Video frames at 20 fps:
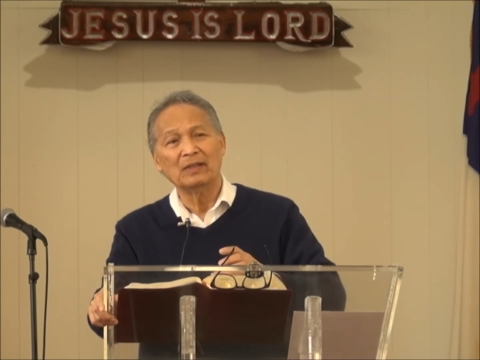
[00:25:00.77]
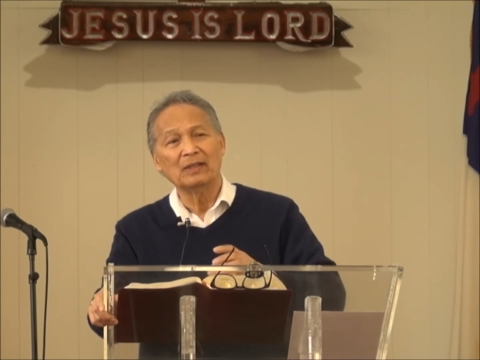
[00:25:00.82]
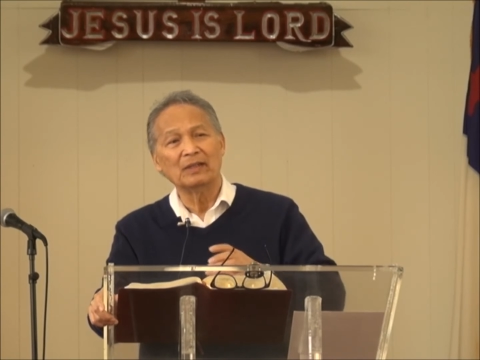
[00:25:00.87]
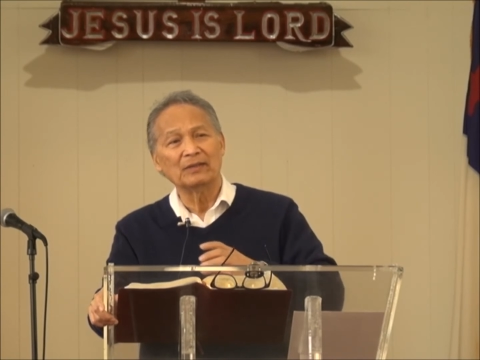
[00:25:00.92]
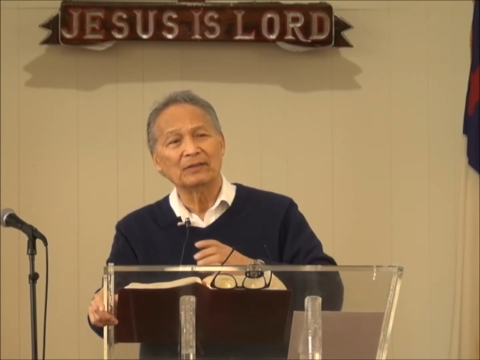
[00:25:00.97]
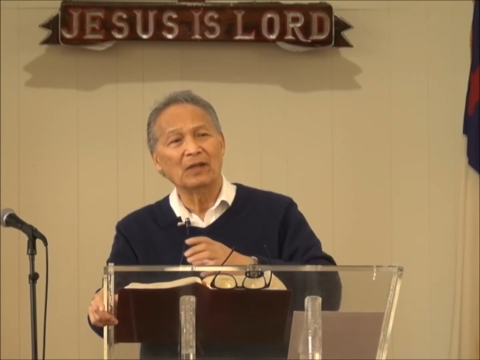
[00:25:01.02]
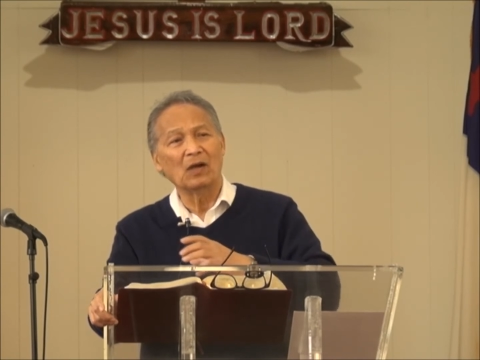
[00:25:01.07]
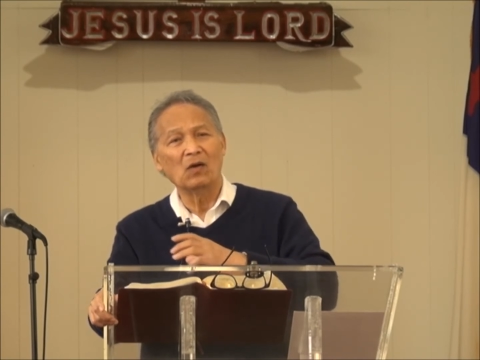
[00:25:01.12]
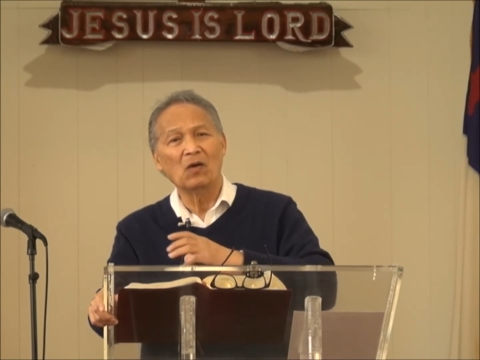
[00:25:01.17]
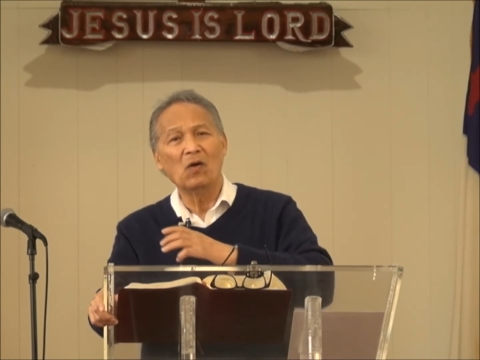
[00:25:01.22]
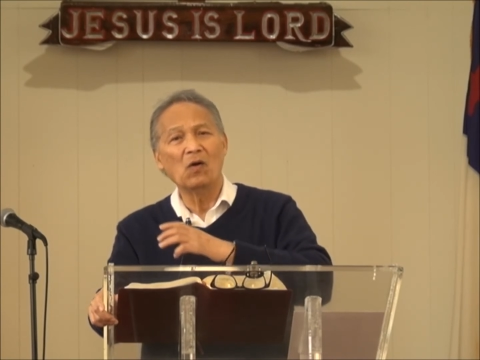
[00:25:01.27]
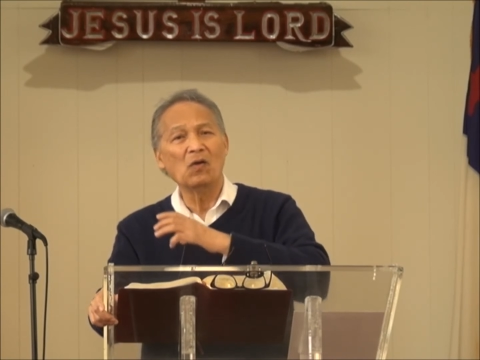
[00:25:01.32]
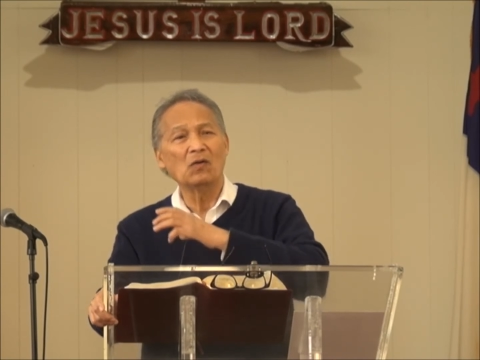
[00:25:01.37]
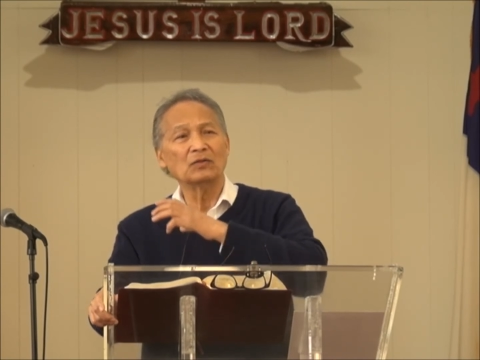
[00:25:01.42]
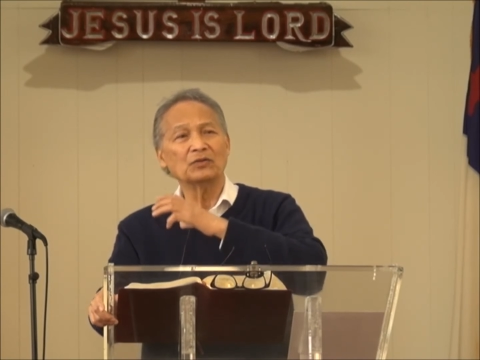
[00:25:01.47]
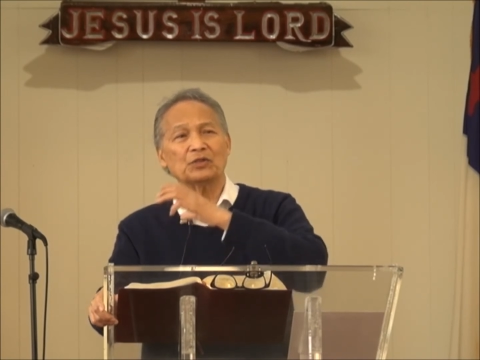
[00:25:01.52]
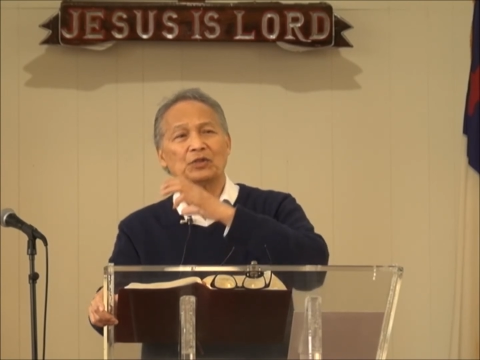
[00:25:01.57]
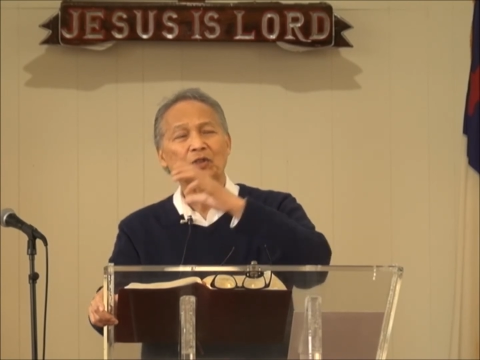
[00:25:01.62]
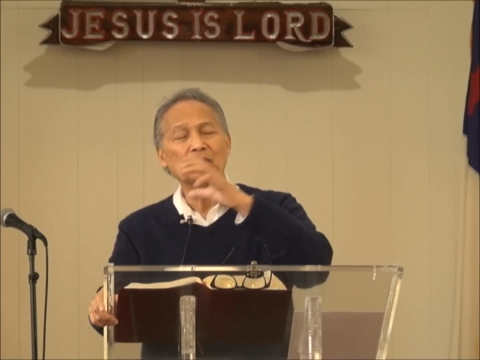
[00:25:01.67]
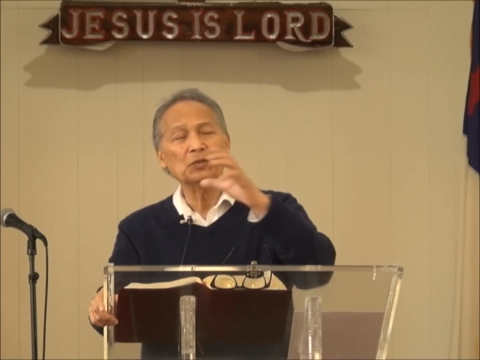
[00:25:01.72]
the
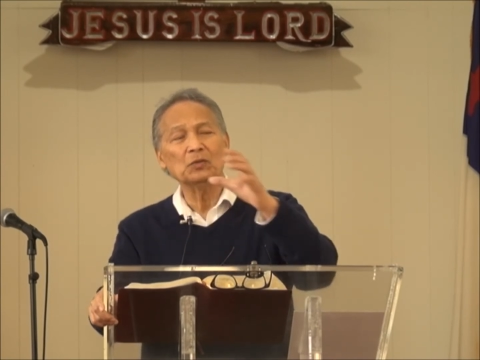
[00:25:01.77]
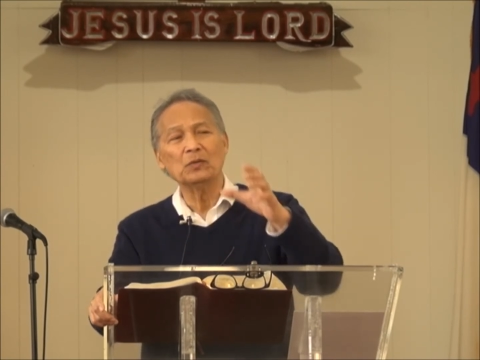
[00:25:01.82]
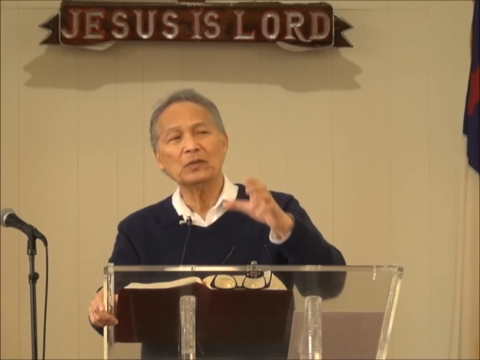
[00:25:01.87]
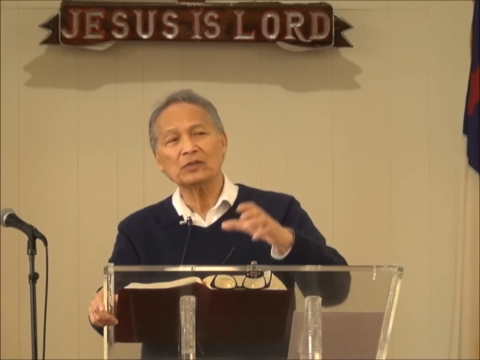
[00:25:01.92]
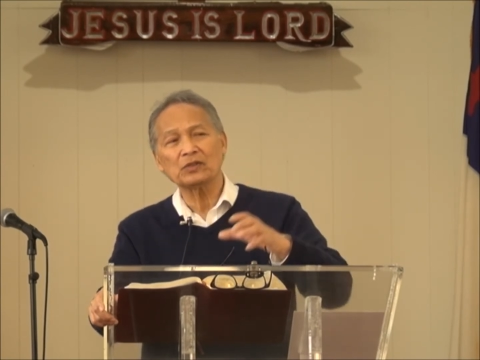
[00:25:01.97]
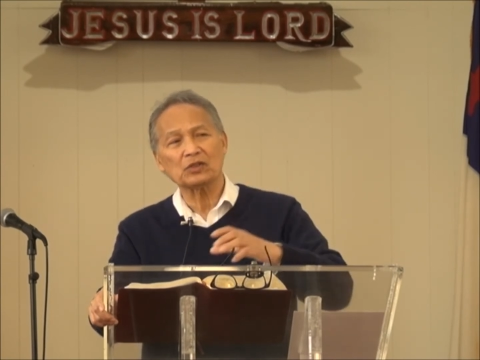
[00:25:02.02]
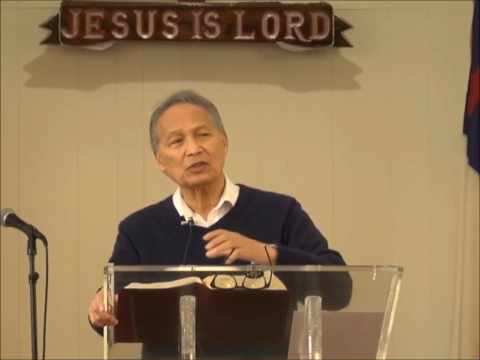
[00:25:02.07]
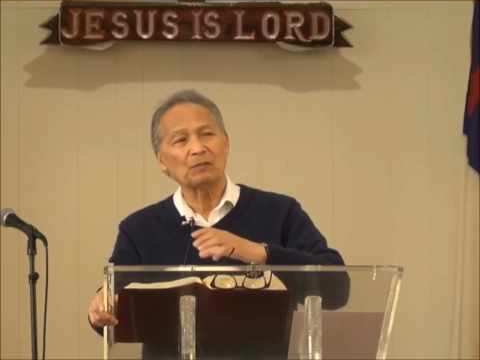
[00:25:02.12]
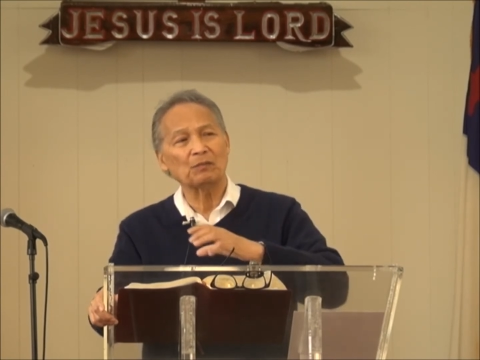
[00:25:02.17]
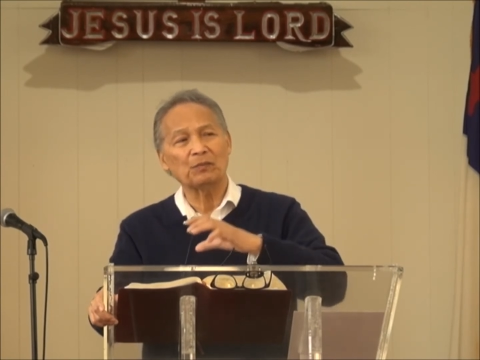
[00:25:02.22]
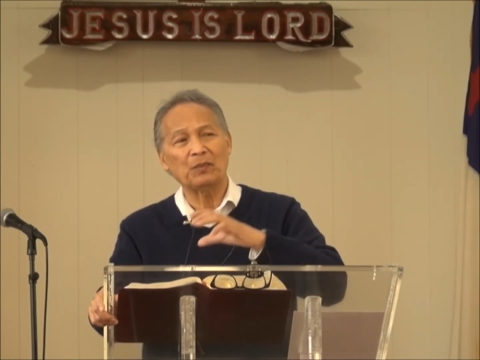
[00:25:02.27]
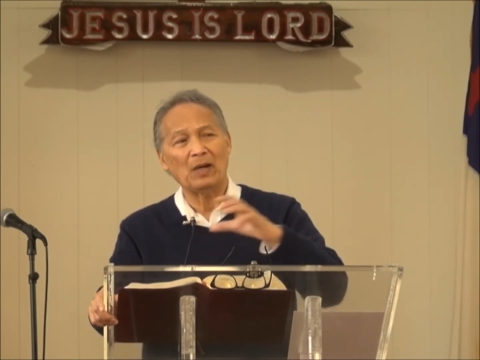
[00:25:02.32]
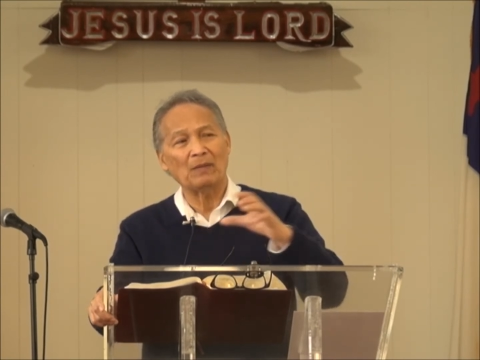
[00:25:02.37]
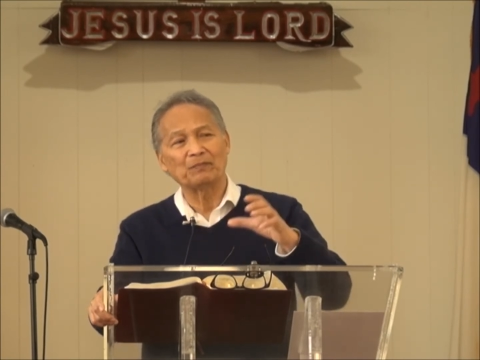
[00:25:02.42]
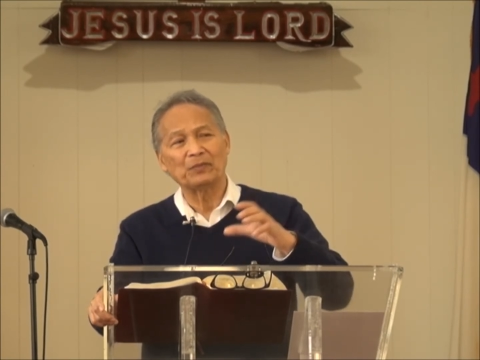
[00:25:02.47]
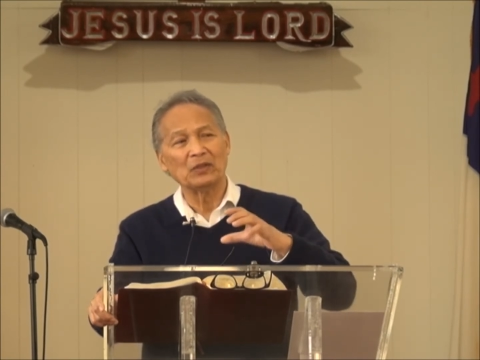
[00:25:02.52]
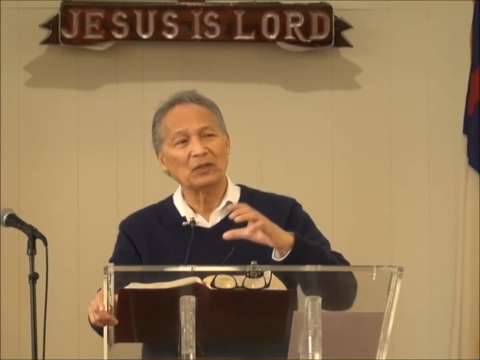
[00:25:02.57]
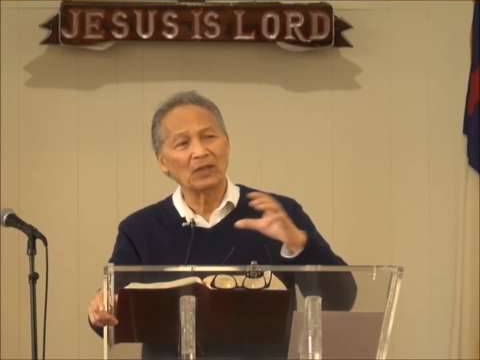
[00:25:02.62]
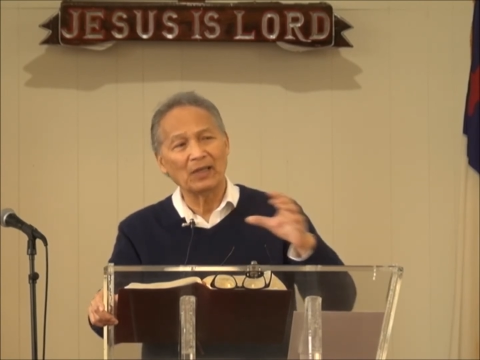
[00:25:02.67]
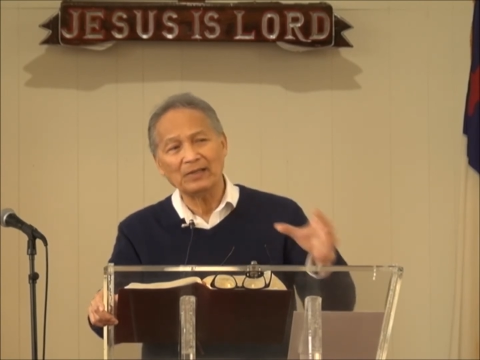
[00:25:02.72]
whole Jewish
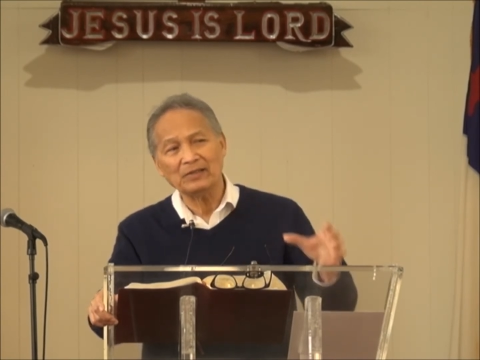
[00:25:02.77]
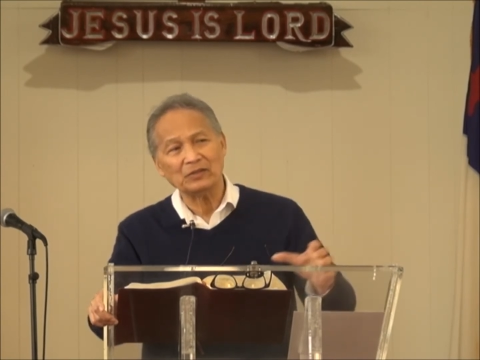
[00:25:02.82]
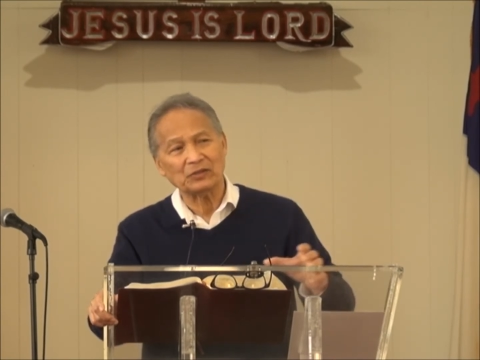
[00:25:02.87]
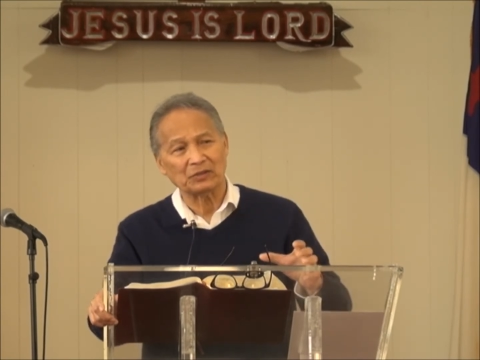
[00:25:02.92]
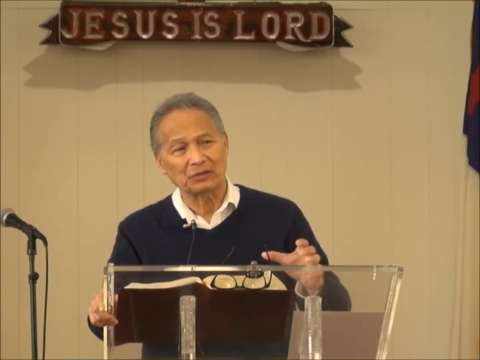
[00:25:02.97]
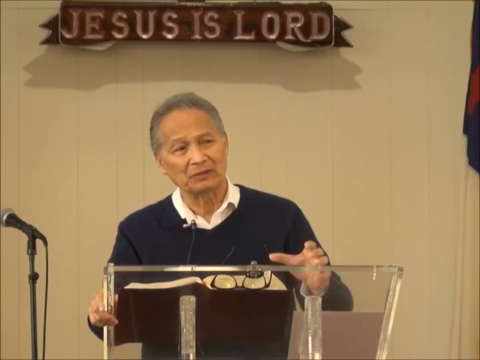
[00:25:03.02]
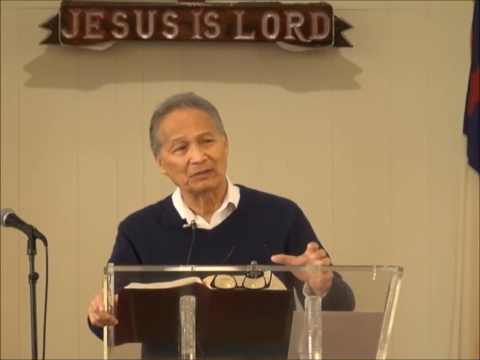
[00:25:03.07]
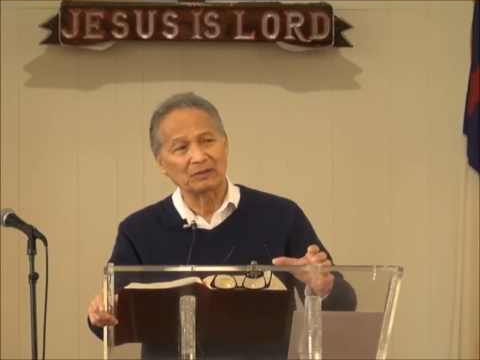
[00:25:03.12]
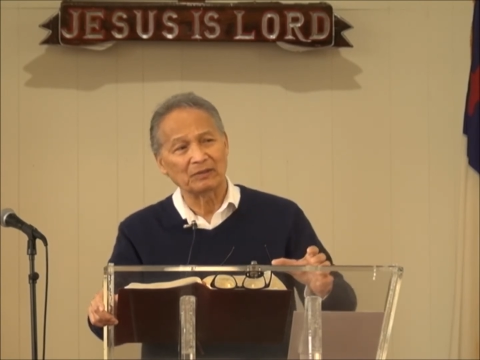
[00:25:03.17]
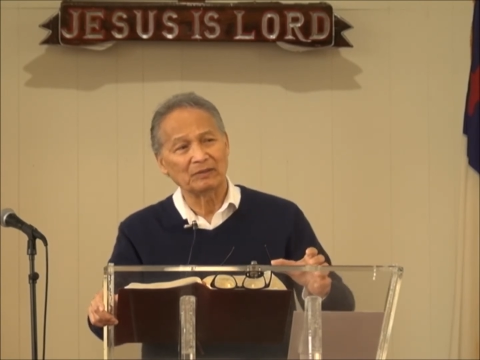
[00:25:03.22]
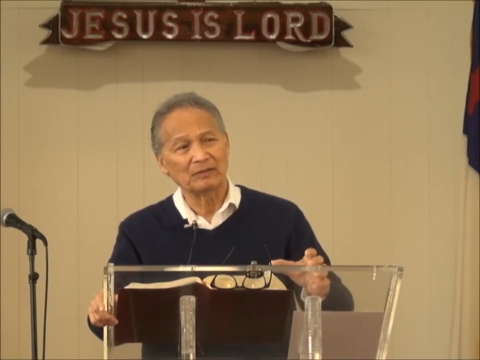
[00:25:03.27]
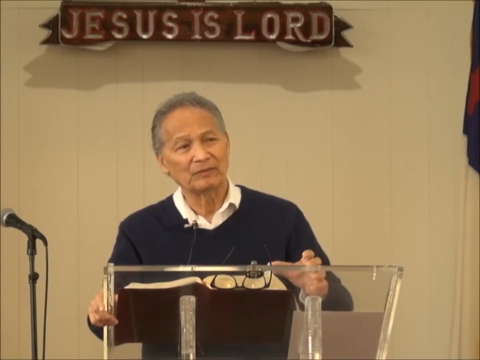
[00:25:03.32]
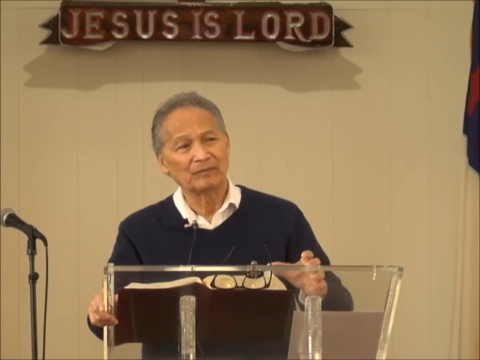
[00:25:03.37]
population.